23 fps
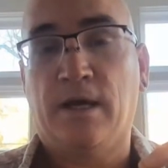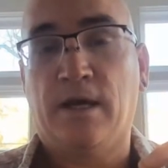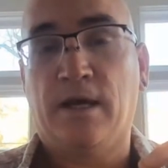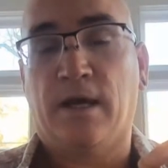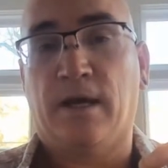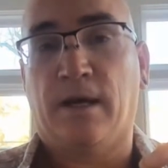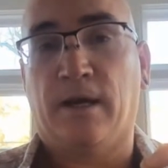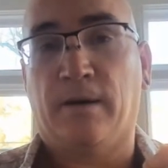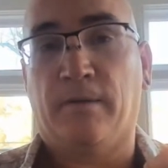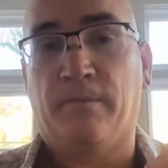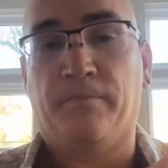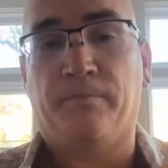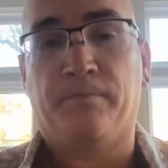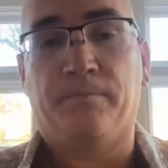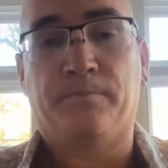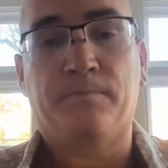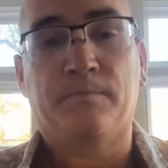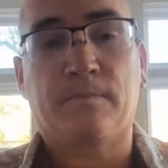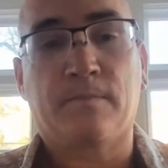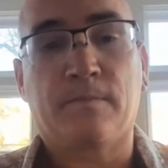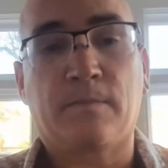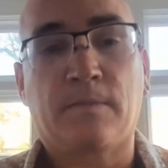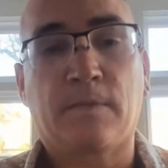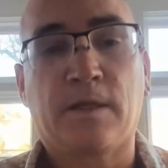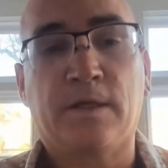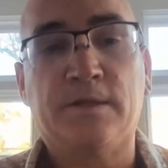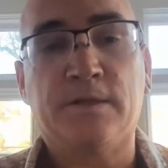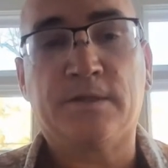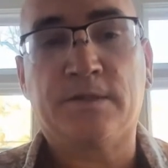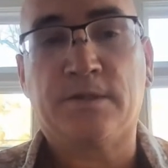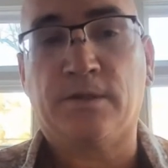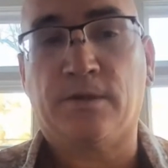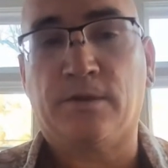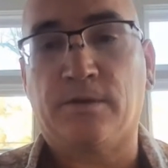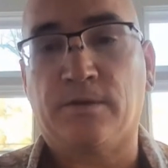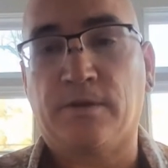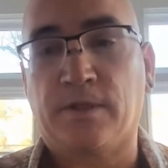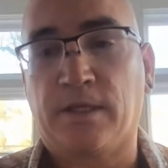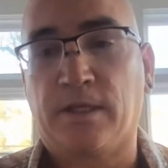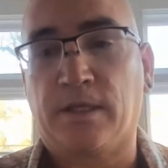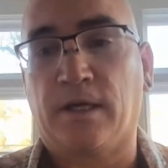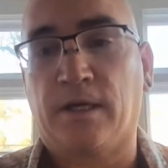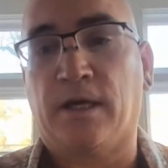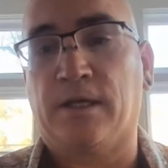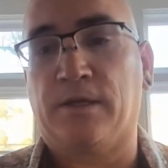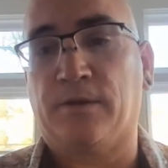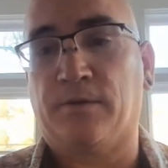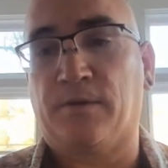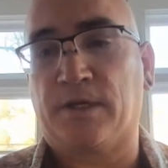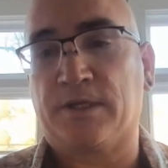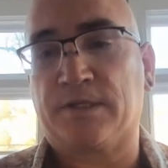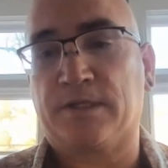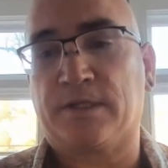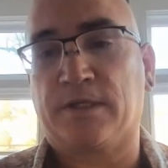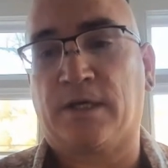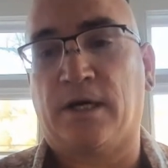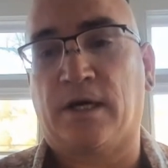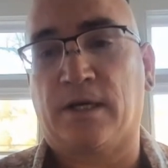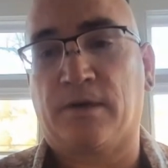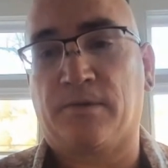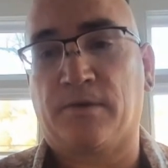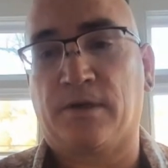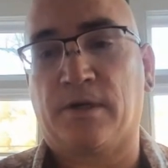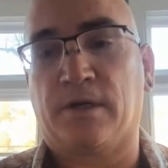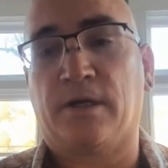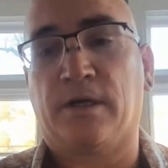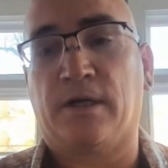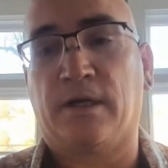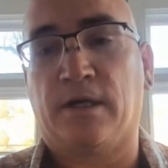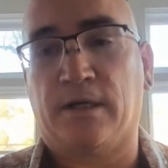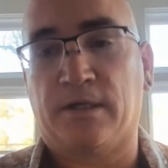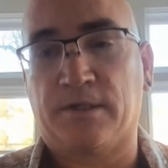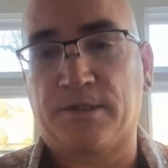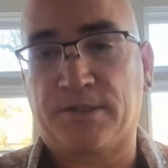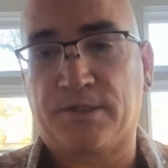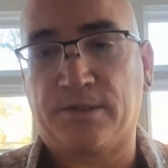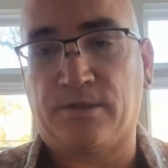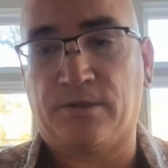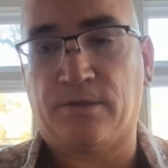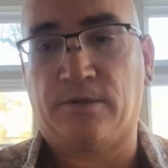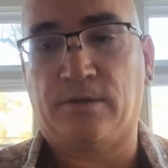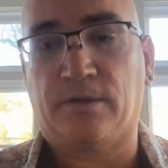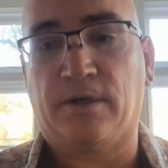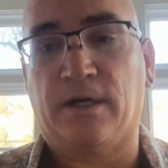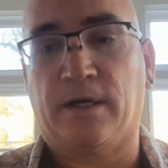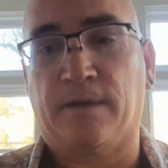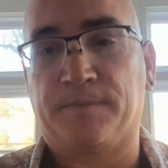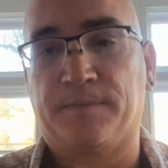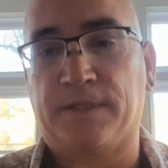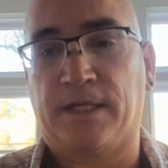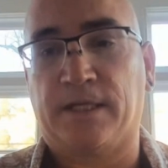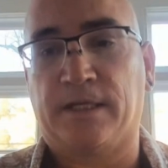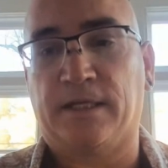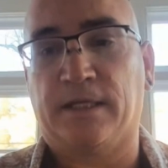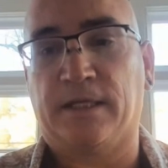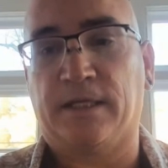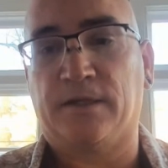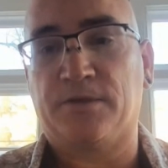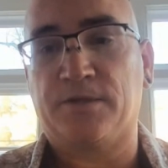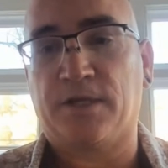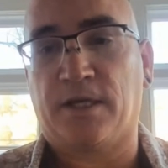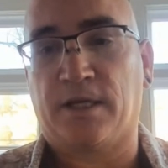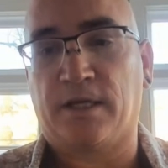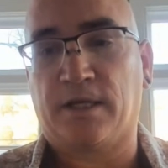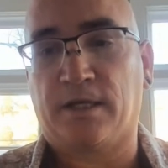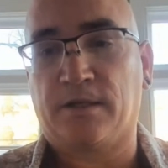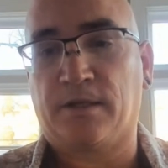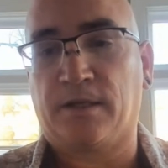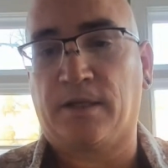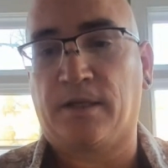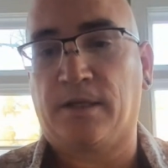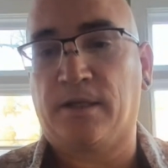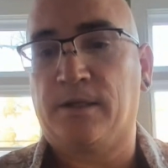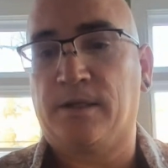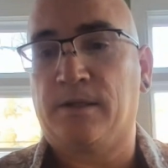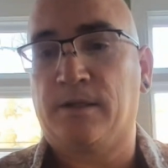Um, so the On the Wings of Tok were also updated energetically.